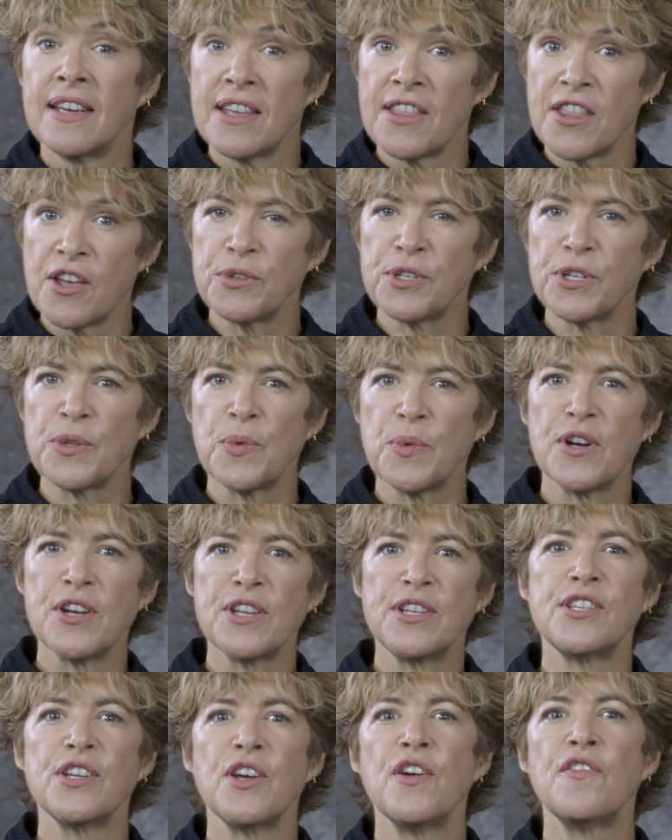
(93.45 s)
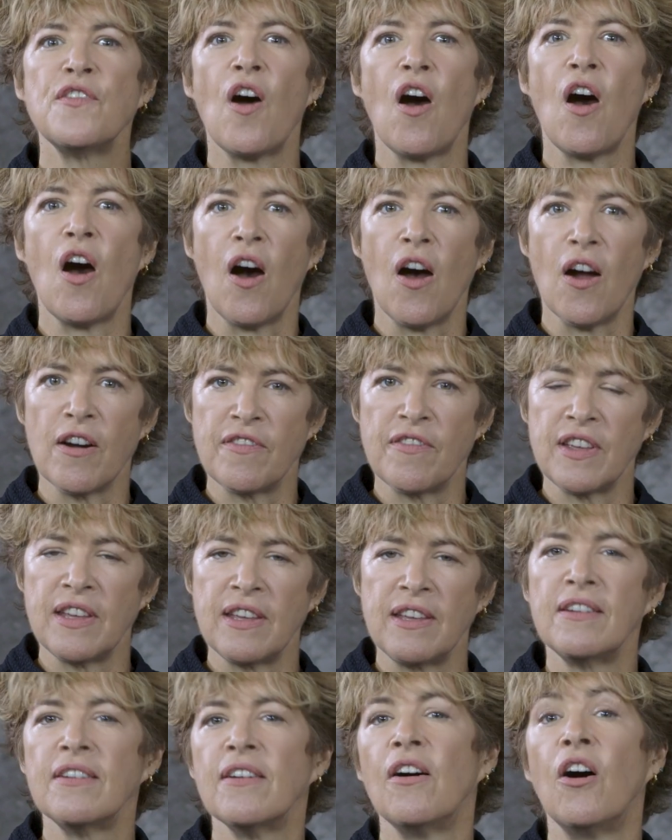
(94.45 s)
Those are the words of
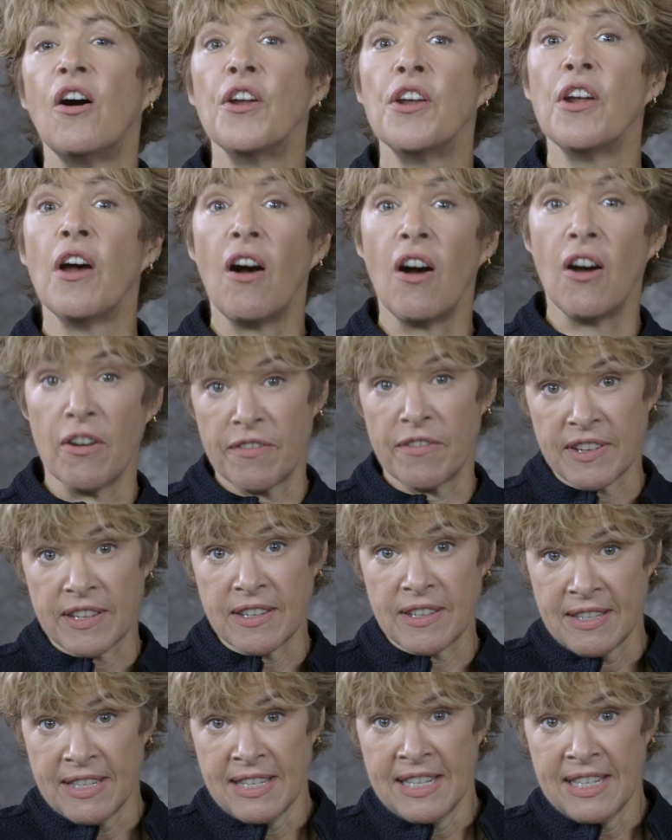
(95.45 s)
Harvey on Harvey.